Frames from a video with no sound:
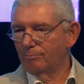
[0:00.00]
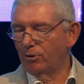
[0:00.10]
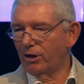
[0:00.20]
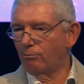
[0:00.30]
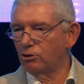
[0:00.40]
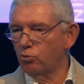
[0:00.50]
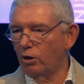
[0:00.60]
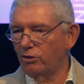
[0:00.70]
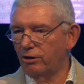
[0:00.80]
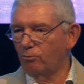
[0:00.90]
But I was
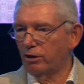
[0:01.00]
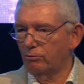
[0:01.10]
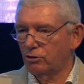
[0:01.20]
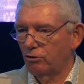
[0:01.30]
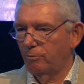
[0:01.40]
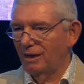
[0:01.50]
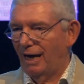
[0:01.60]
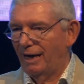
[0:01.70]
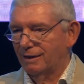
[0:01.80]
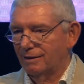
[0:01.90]
wondering what it was going to be
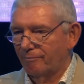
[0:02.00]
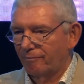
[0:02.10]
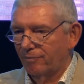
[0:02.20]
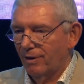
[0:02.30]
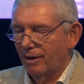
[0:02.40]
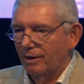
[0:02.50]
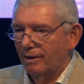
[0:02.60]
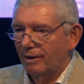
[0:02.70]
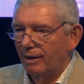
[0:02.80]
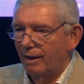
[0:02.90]
like.
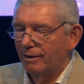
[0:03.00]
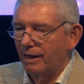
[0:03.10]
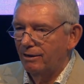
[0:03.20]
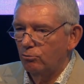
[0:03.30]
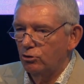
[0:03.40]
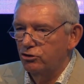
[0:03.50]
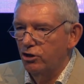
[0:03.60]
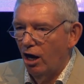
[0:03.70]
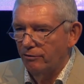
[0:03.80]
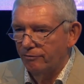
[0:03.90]
Then it was
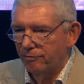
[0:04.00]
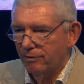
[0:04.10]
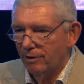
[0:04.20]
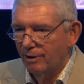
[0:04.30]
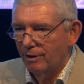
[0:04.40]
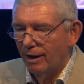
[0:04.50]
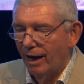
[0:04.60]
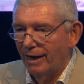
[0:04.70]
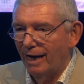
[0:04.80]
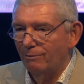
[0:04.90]
done.
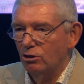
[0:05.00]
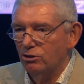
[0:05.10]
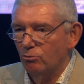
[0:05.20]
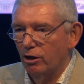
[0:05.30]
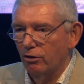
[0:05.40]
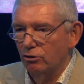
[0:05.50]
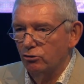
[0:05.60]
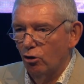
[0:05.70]
And I wasn't one of those